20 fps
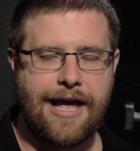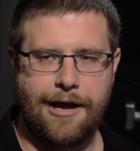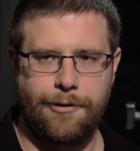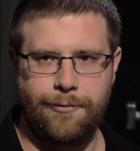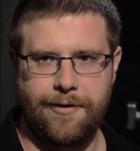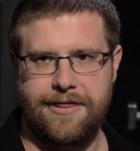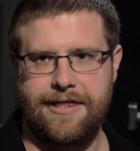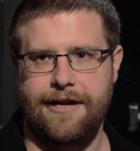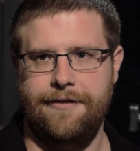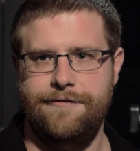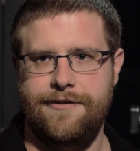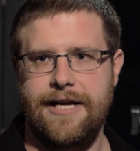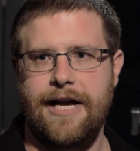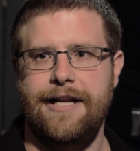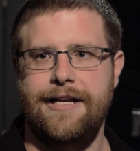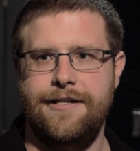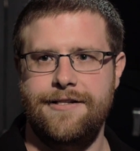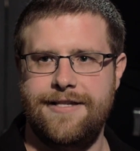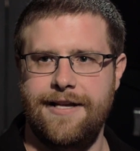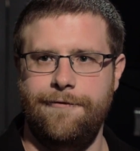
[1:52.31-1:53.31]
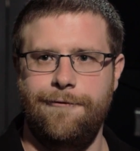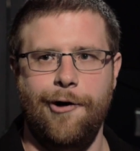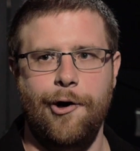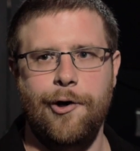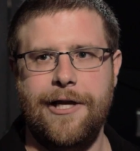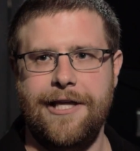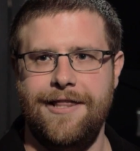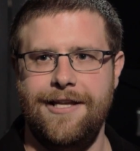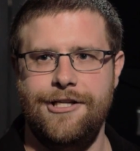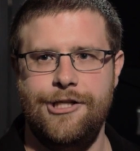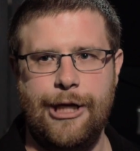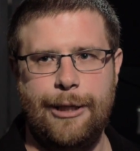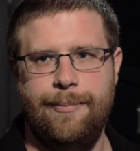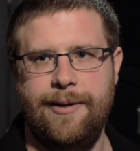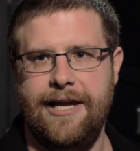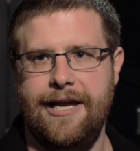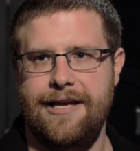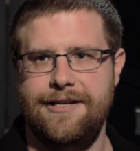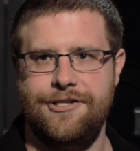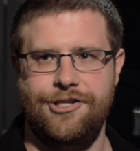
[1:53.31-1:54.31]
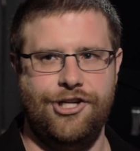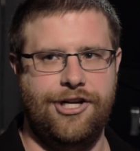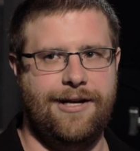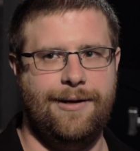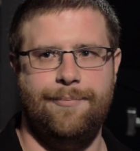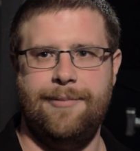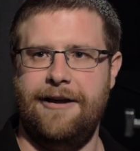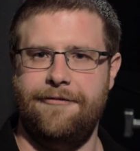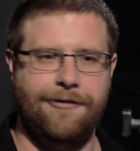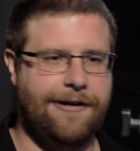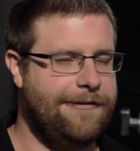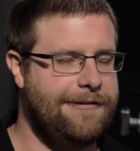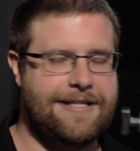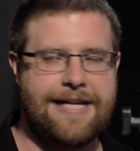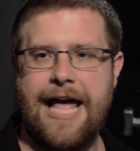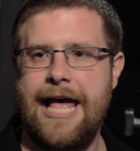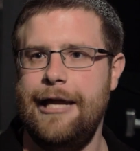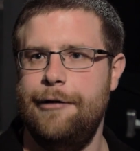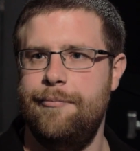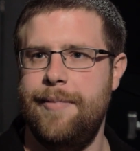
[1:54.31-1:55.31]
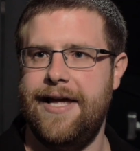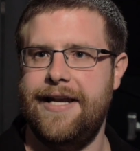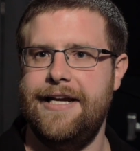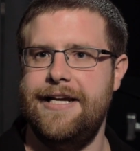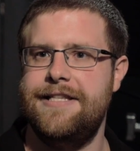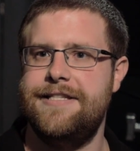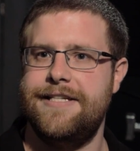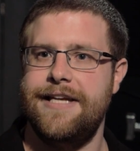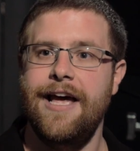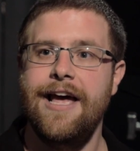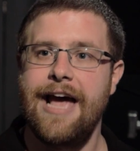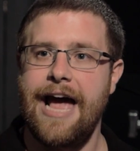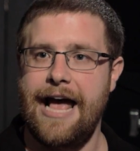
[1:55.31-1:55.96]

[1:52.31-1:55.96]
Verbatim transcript: and what they've done is they've woken the GPS chip every 10 minutes,